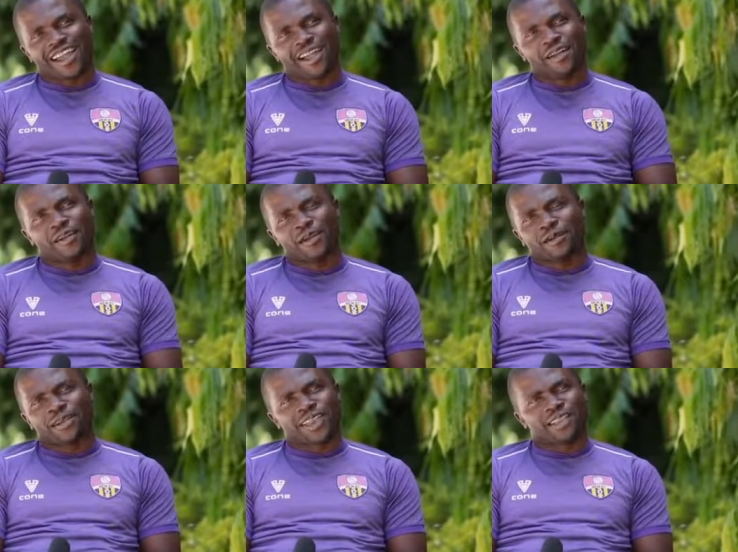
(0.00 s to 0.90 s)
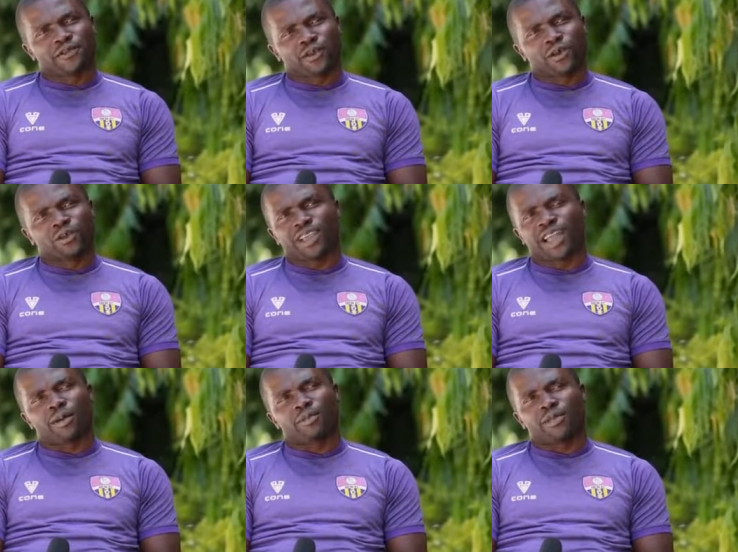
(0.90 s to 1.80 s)
uh, Resigning for what?
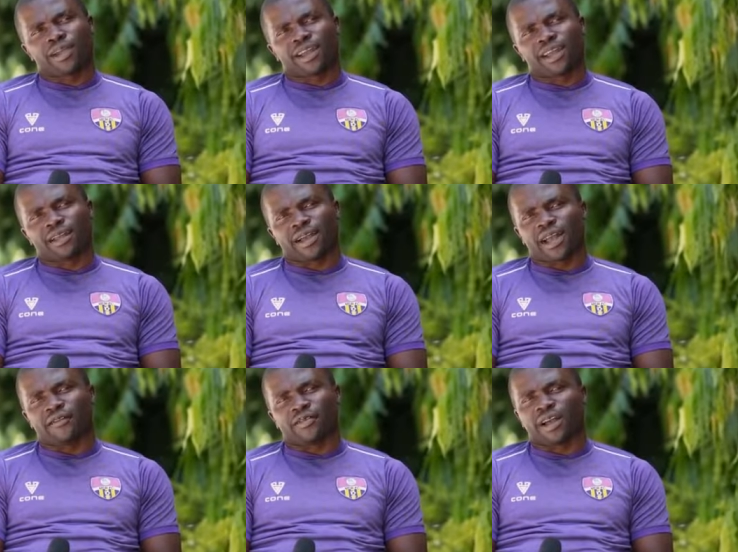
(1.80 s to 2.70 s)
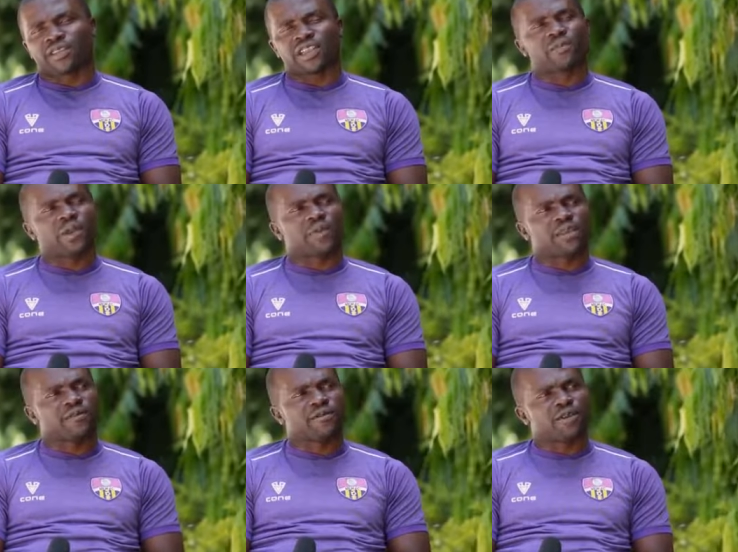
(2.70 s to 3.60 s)
Um, uh, I've, I've, started
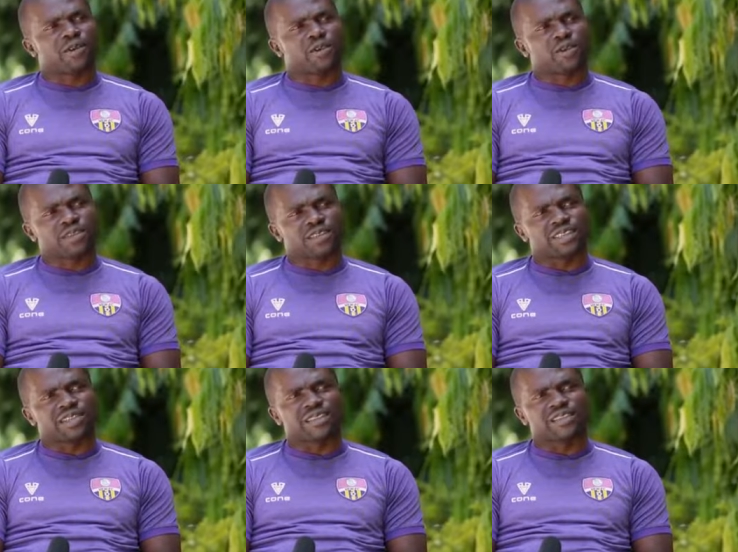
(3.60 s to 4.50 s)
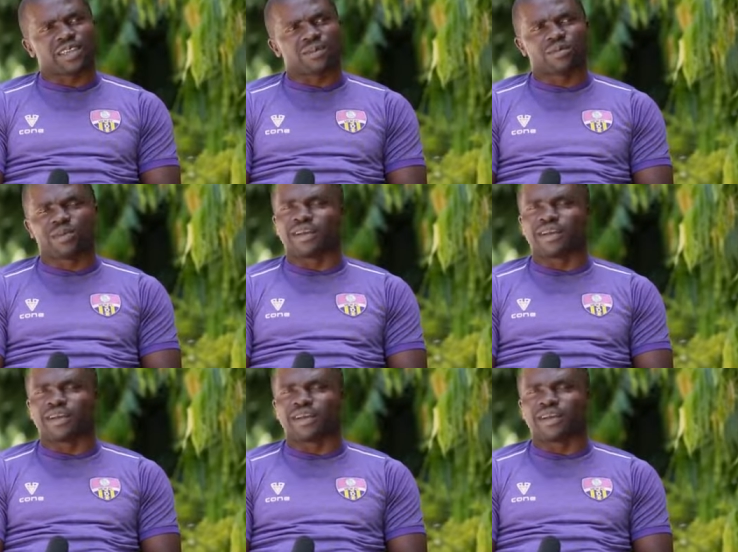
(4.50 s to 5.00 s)
preparing for Continental game.